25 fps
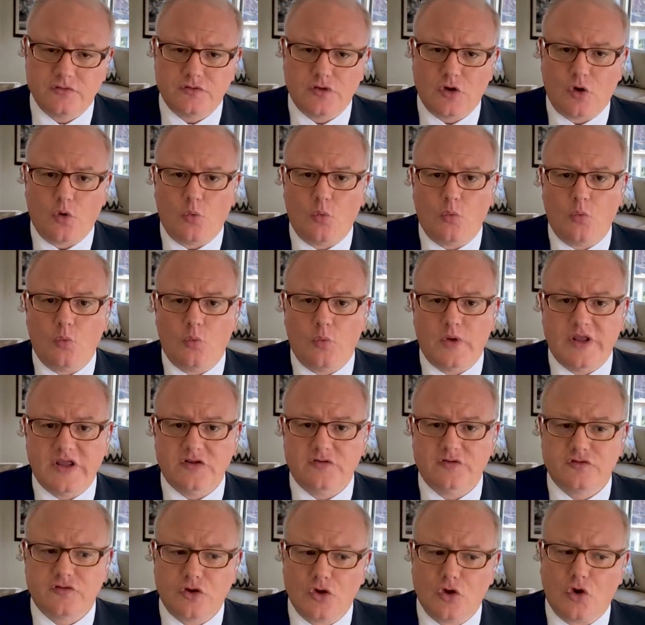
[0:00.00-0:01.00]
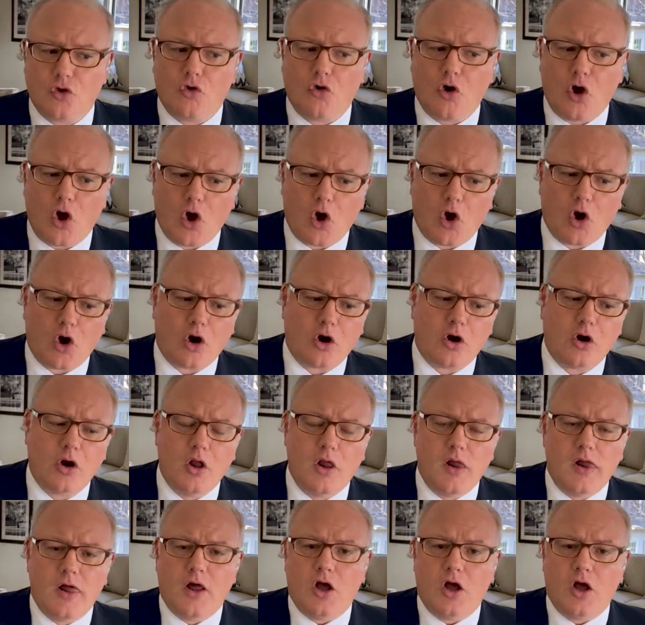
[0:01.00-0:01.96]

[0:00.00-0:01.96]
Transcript: So we still are